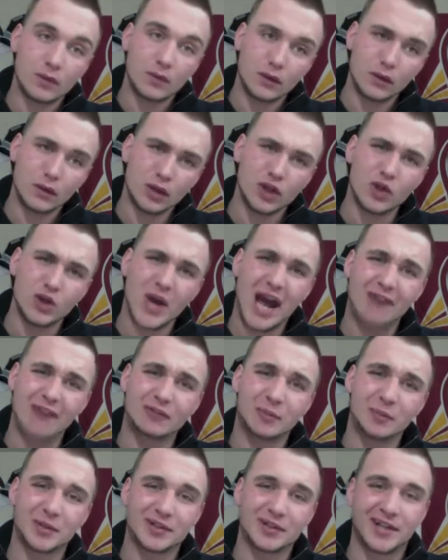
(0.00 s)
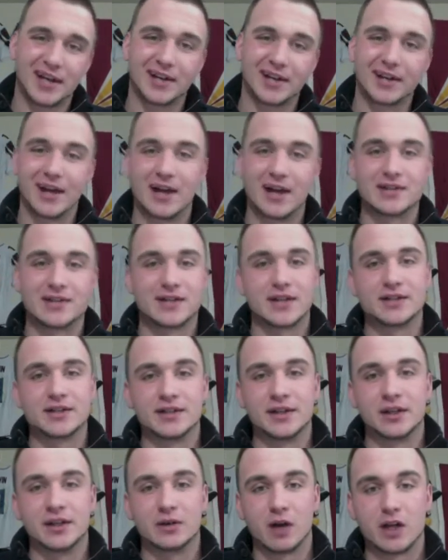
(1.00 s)
you have to protect guys like
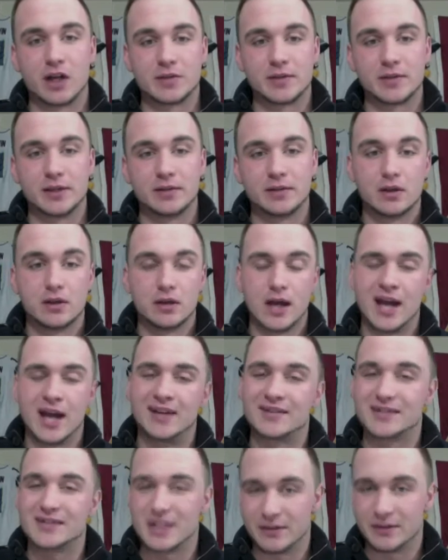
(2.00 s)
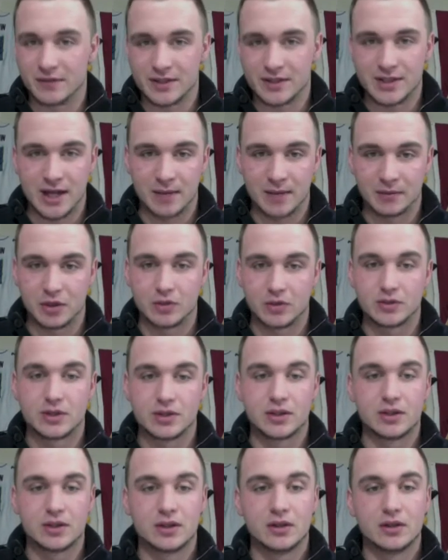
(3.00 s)
Sidney Crosby and Steven Stamkos,
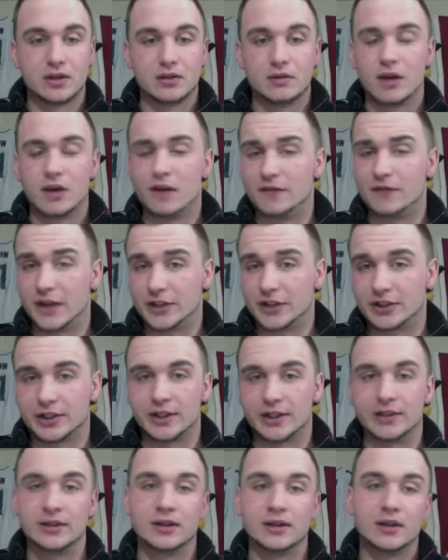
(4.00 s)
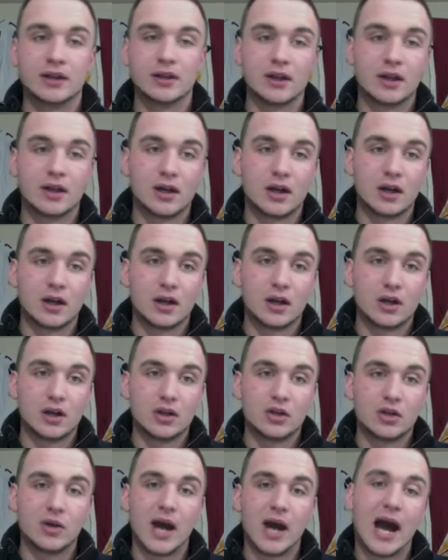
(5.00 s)
Ovechkin.
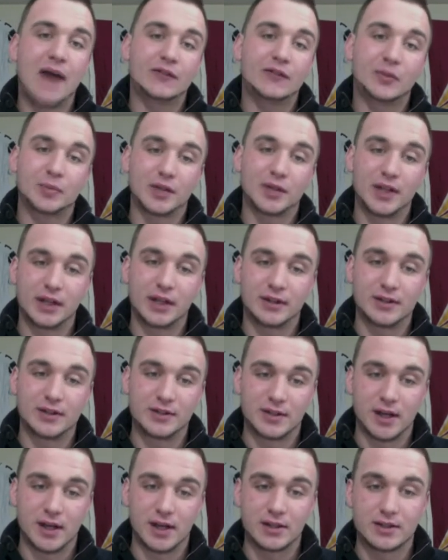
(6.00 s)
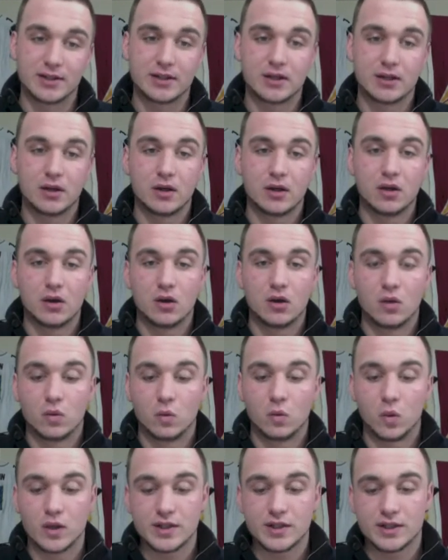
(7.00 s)
You have to protect these guys.
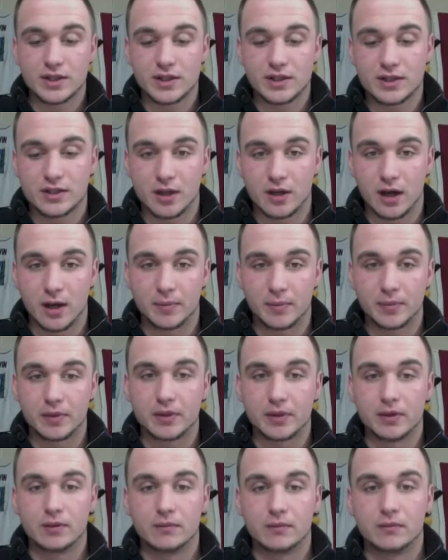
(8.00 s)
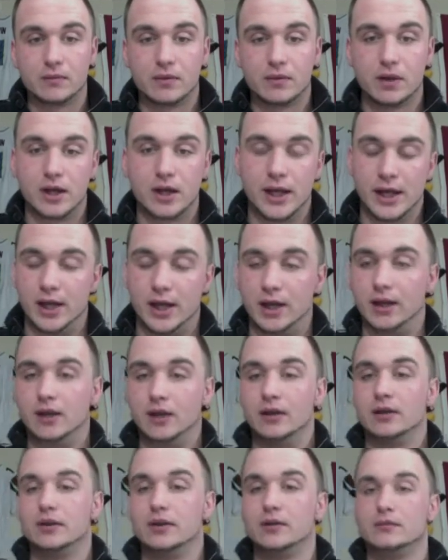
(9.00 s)
What's to stop a
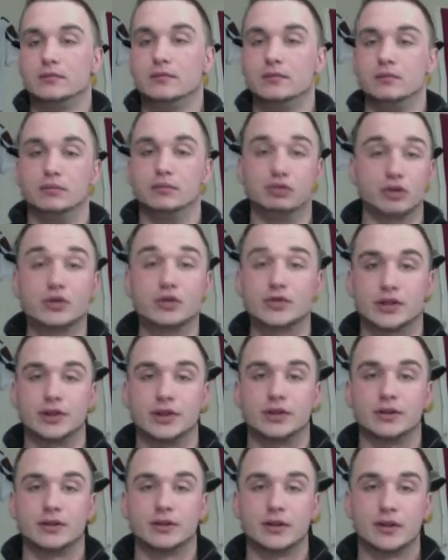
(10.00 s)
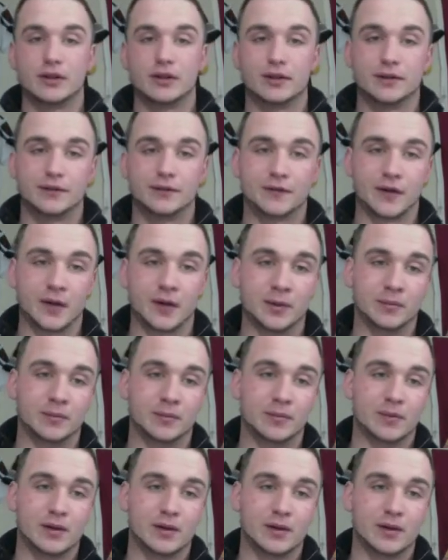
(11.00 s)
bruiser from